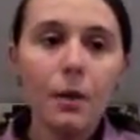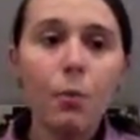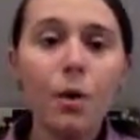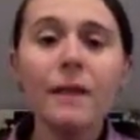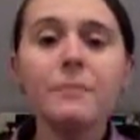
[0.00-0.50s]

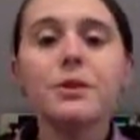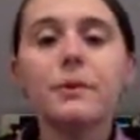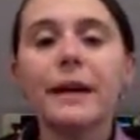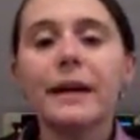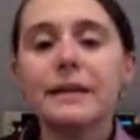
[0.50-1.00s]
what I'm
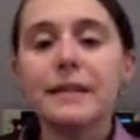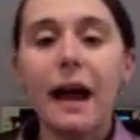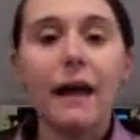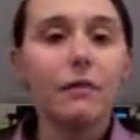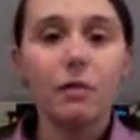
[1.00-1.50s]
doing is I
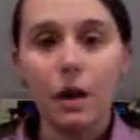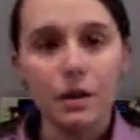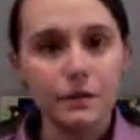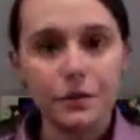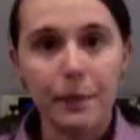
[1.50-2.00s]
have
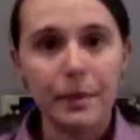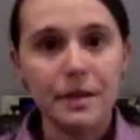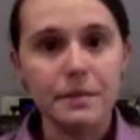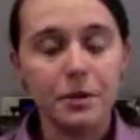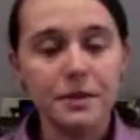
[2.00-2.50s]
lots of
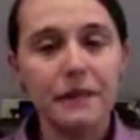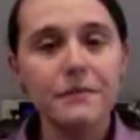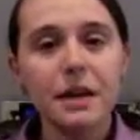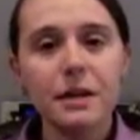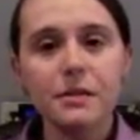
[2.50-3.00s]
Japanese books. I have
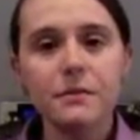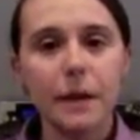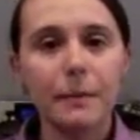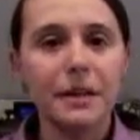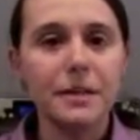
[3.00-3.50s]
tons of
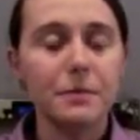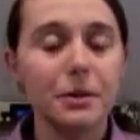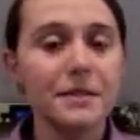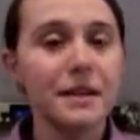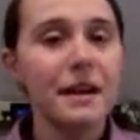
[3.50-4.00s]
Japanese
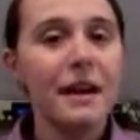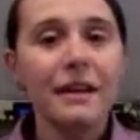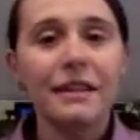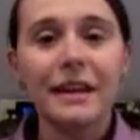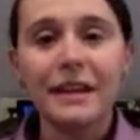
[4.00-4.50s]
books.
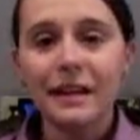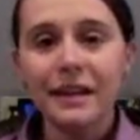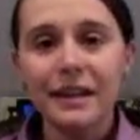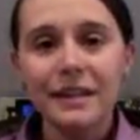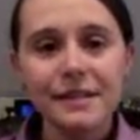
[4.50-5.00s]
The
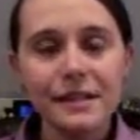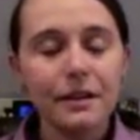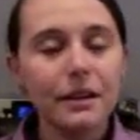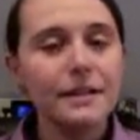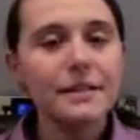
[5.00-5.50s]
Genki
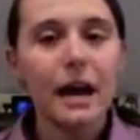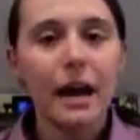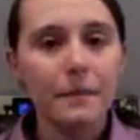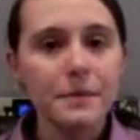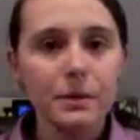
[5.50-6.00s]
series, I
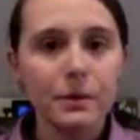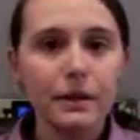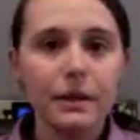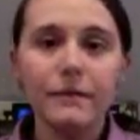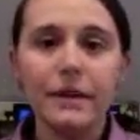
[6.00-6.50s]
absolutely
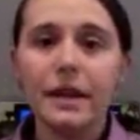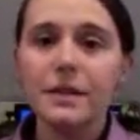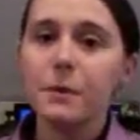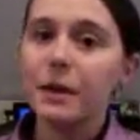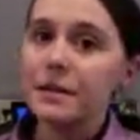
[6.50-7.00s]
love it. That's
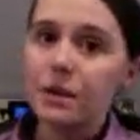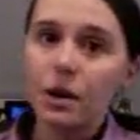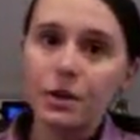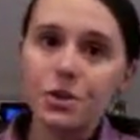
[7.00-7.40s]
what I started